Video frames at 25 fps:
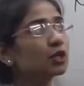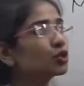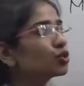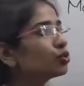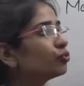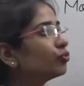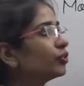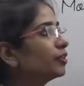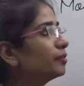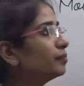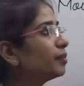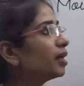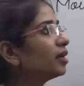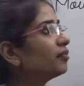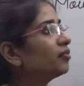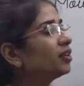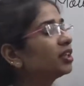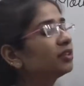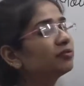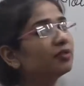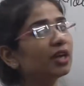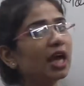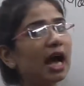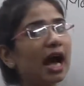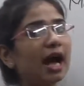So one by
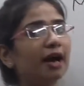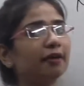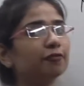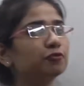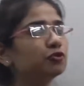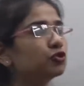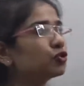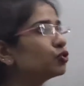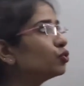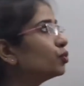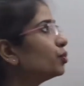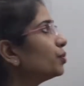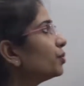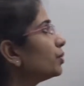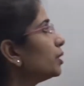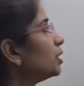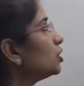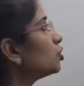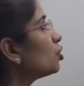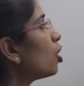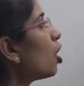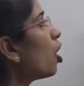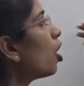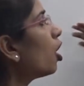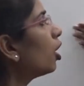one we have to
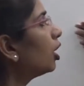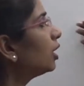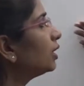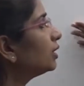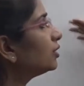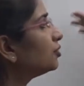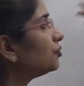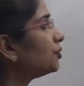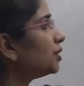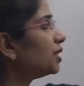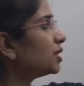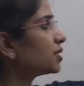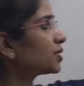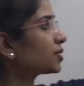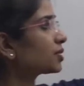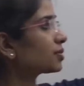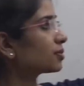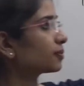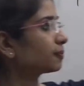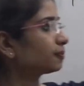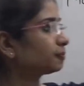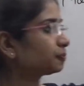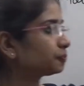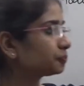read all these.